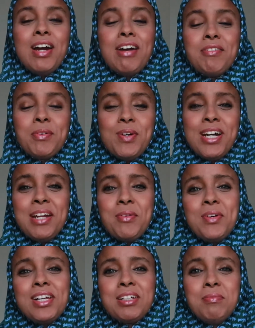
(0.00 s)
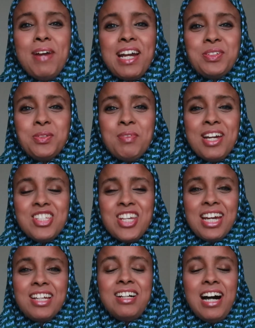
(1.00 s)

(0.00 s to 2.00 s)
everyone, and welcome back to my channel.